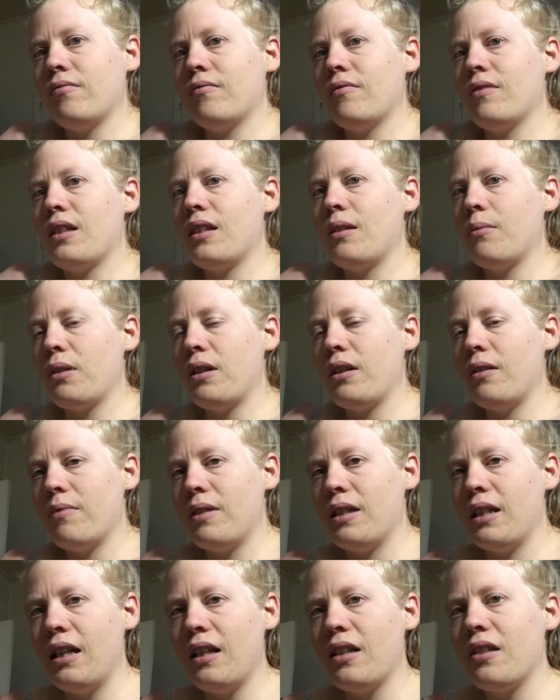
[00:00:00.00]
sometimes,
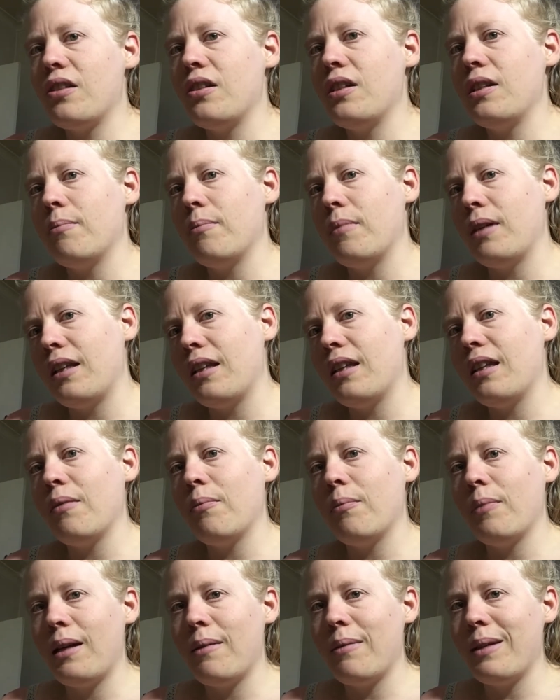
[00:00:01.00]
yes, there
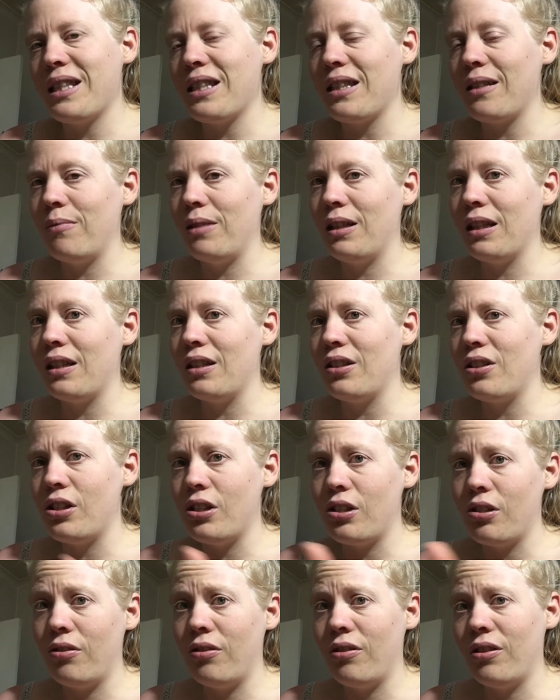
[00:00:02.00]
may be something that you
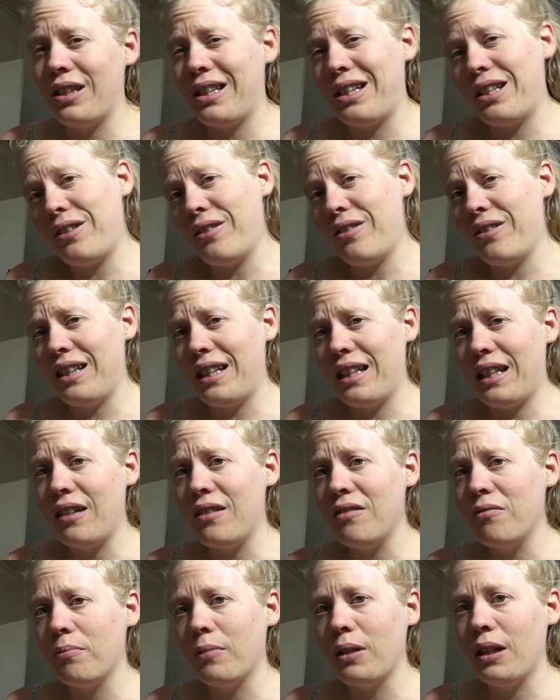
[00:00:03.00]
do need
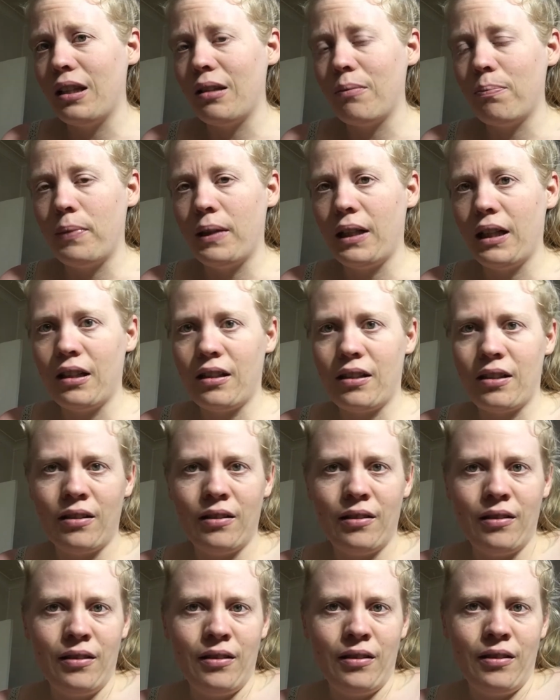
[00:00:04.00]
help with, but
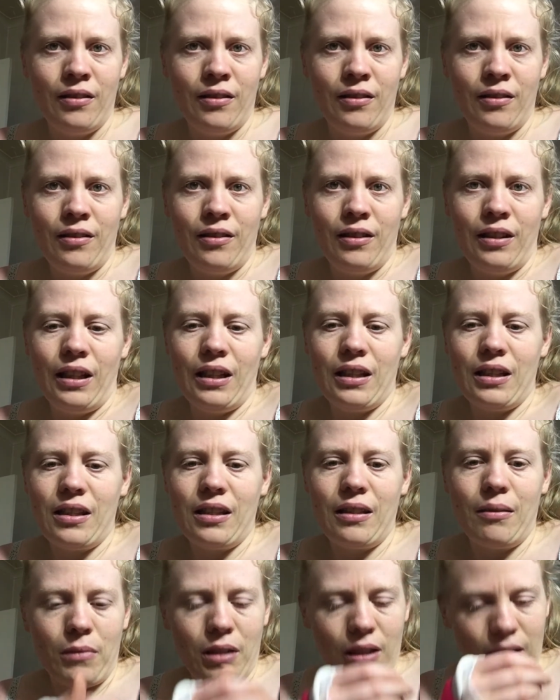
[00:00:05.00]
it's
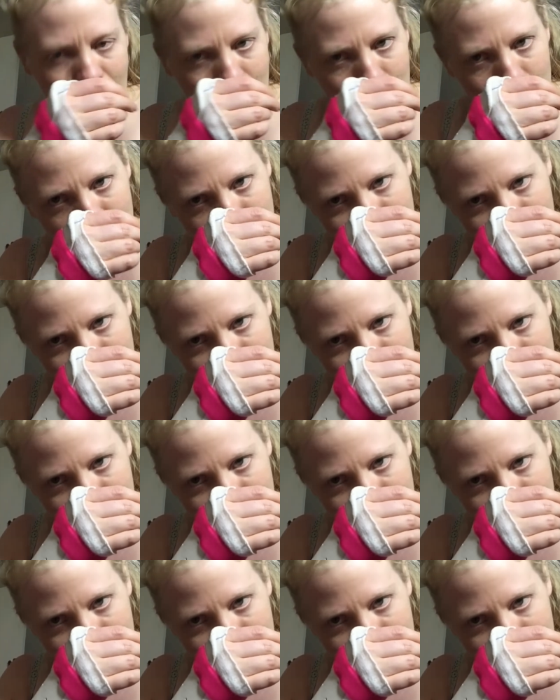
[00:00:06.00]
sometimes